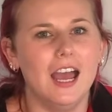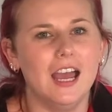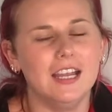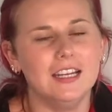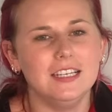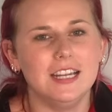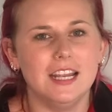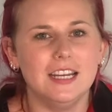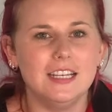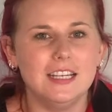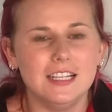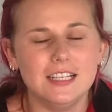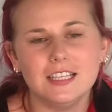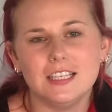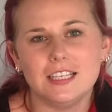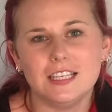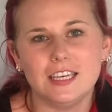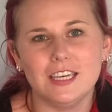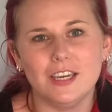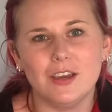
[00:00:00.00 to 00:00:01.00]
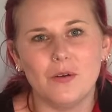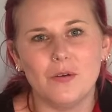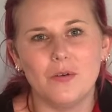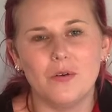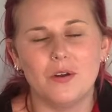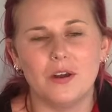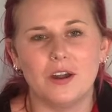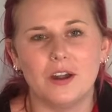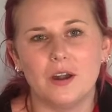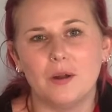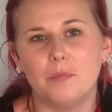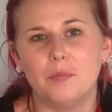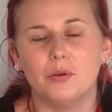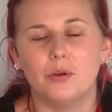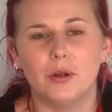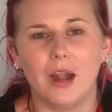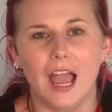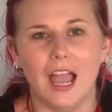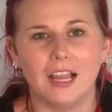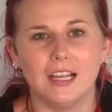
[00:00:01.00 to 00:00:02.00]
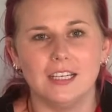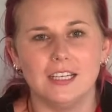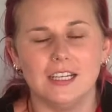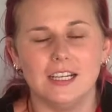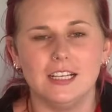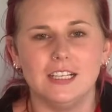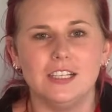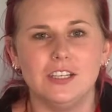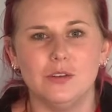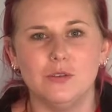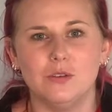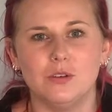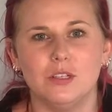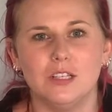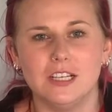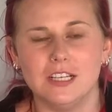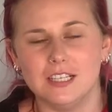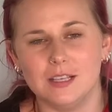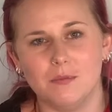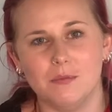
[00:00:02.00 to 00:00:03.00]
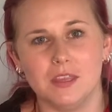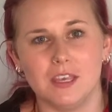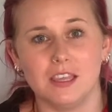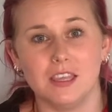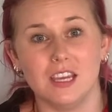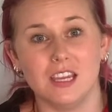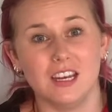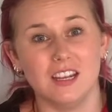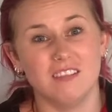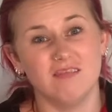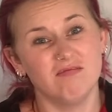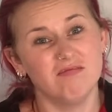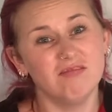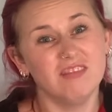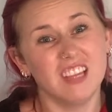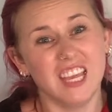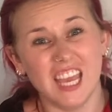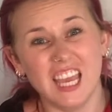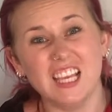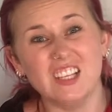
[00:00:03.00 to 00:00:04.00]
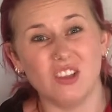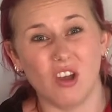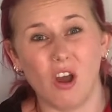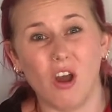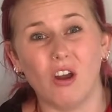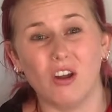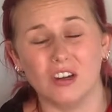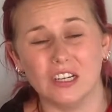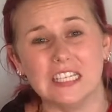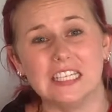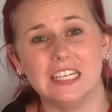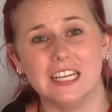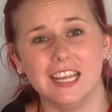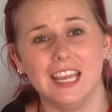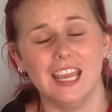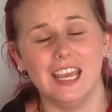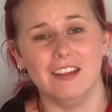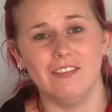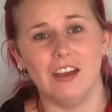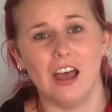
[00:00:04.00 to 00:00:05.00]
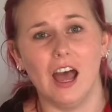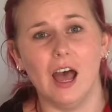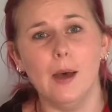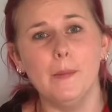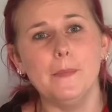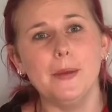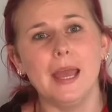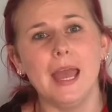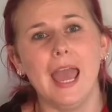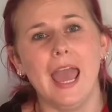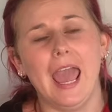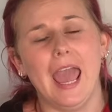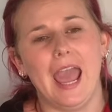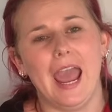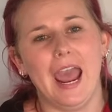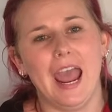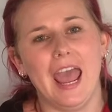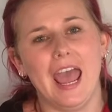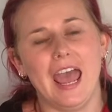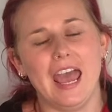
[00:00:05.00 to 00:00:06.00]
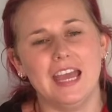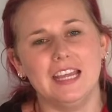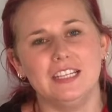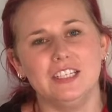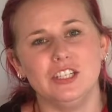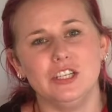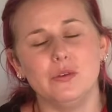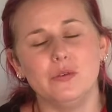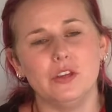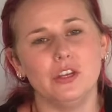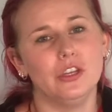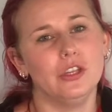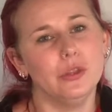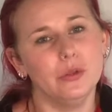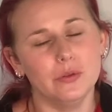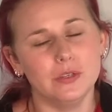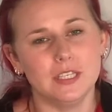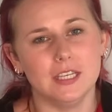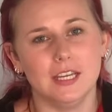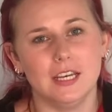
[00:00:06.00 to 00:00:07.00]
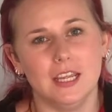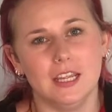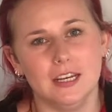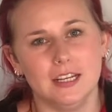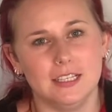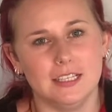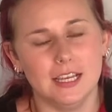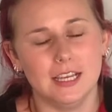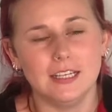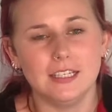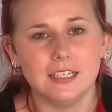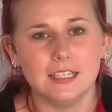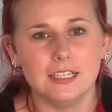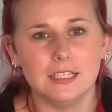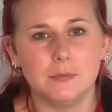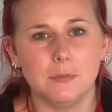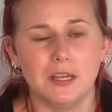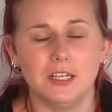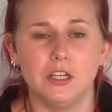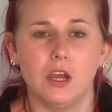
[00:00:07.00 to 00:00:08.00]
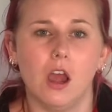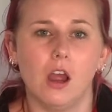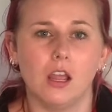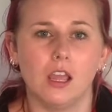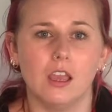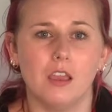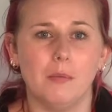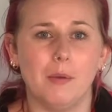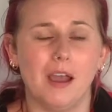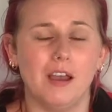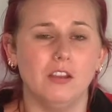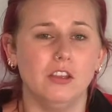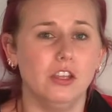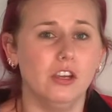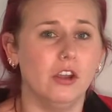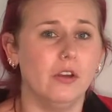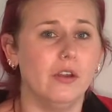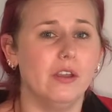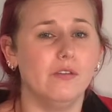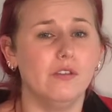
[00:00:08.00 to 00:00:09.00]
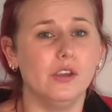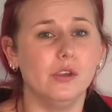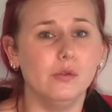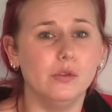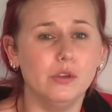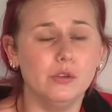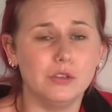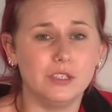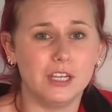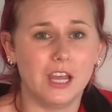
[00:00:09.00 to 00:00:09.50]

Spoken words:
tendency or practice, usually something that is hard to give up. And you can use it in a sentence by talking about, if you used to